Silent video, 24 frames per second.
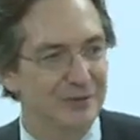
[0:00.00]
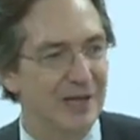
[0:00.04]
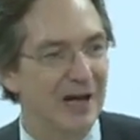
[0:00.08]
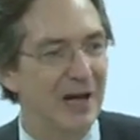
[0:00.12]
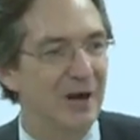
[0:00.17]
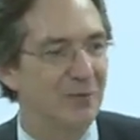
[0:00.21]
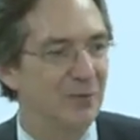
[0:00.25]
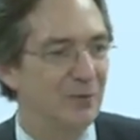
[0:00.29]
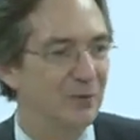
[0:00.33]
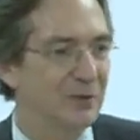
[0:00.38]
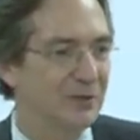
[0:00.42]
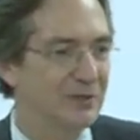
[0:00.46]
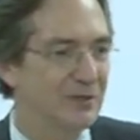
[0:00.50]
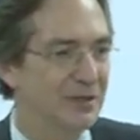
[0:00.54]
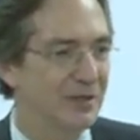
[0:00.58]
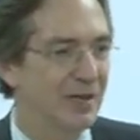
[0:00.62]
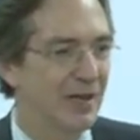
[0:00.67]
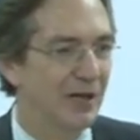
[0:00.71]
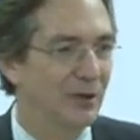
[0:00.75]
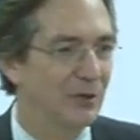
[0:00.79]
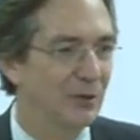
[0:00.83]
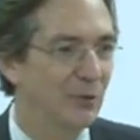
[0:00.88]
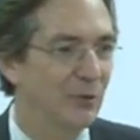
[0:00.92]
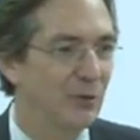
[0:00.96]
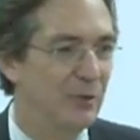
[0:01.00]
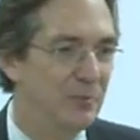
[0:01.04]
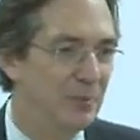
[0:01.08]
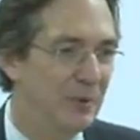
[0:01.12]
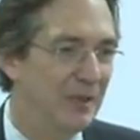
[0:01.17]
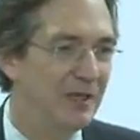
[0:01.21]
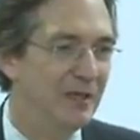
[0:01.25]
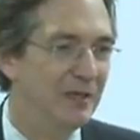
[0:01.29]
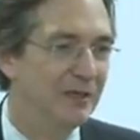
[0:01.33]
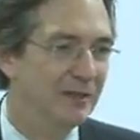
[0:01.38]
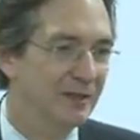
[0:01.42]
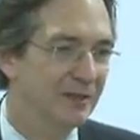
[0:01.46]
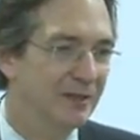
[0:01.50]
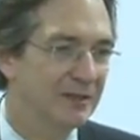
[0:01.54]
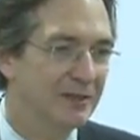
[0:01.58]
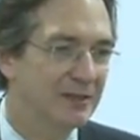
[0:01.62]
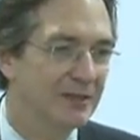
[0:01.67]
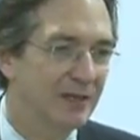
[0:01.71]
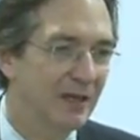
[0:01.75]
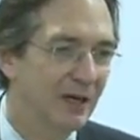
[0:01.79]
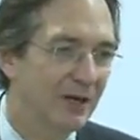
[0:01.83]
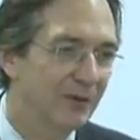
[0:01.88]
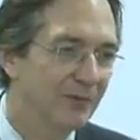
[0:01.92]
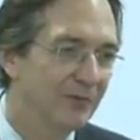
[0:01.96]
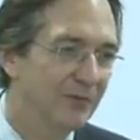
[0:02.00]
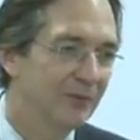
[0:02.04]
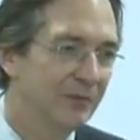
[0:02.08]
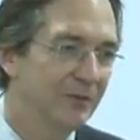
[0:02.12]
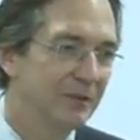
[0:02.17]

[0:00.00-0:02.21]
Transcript: downward cycle repeated itself,